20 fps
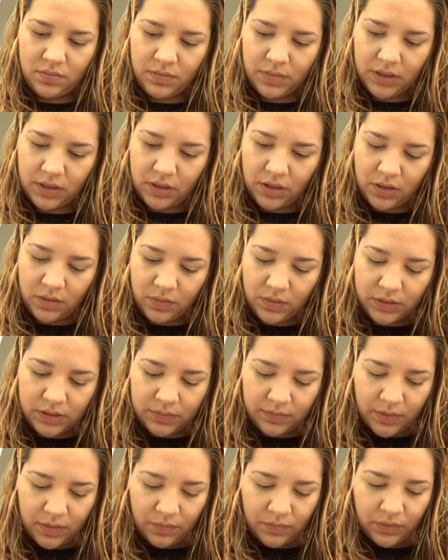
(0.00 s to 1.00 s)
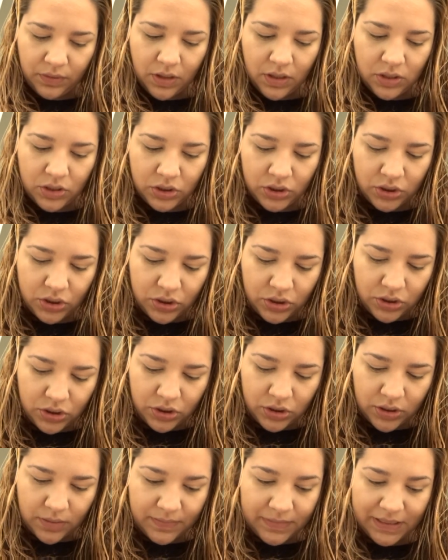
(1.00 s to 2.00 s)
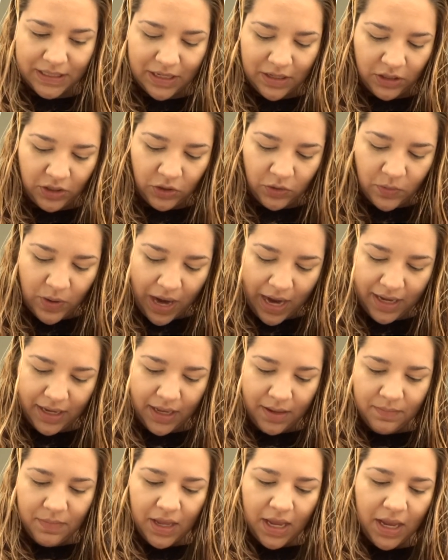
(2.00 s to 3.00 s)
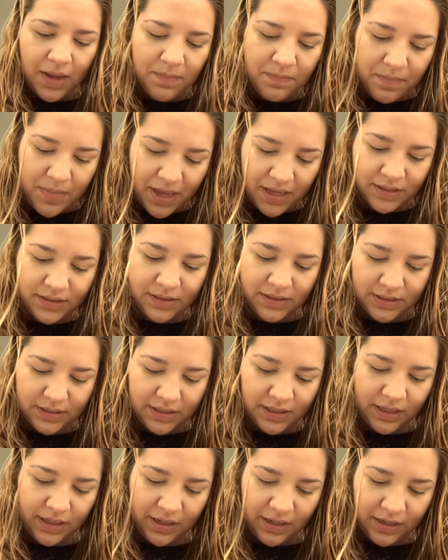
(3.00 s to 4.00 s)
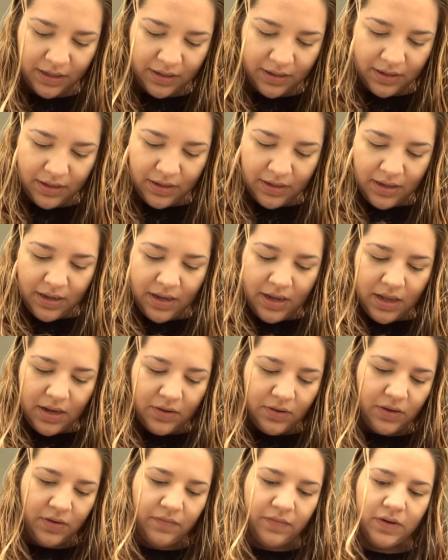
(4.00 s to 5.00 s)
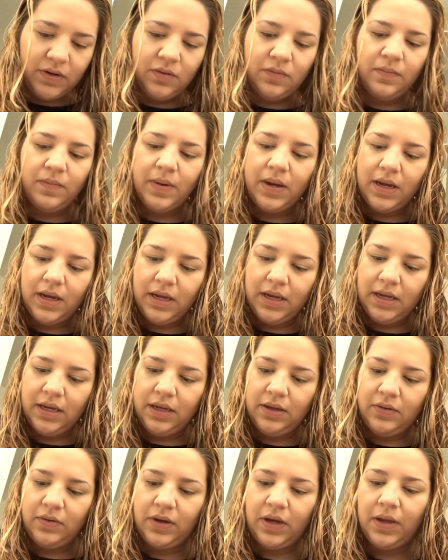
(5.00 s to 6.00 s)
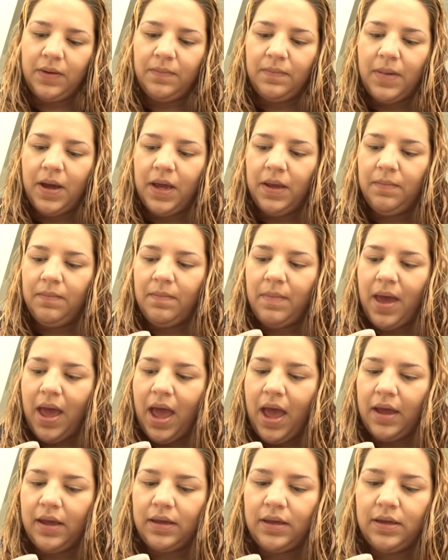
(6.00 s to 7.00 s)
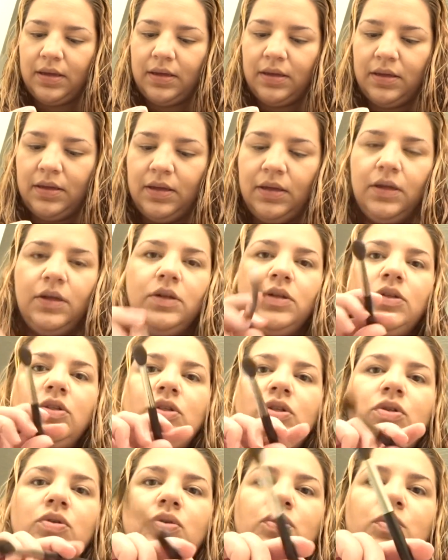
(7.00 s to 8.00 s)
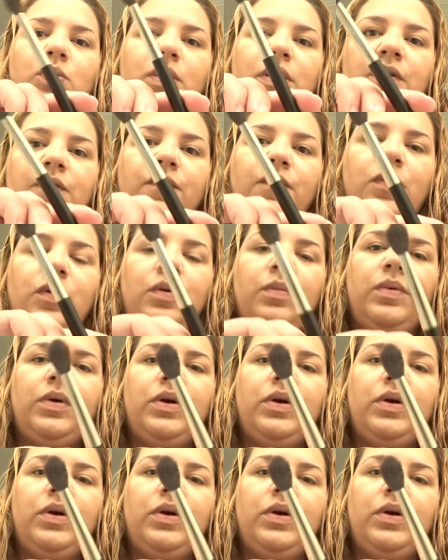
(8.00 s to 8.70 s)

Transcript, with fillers: my god, where's my brush? I'm telling you, I am a mess today. I even out my, okay, my MAC 224